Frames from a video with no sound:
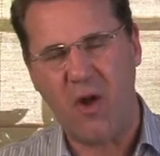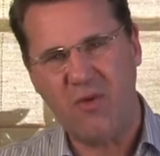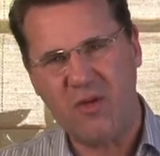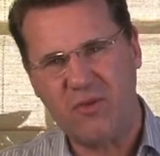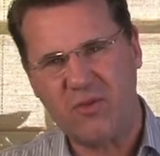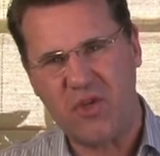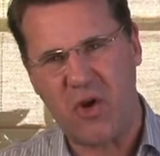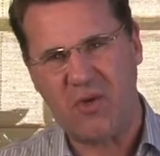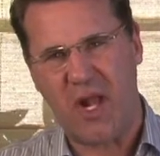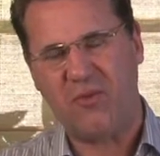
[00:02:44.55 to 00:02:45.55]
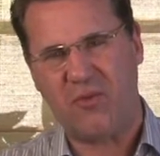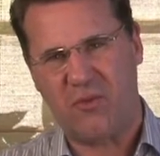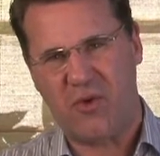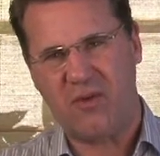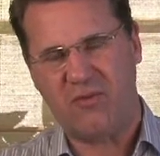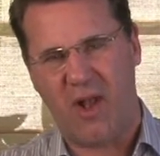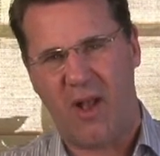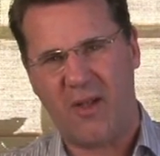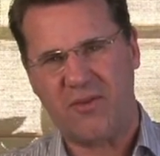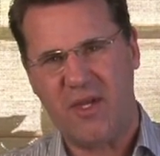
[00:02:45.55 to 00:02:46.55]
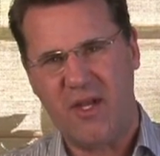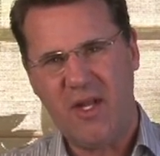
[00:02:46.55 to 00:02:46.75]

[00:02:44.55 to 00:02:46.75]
only will choke out the word of God.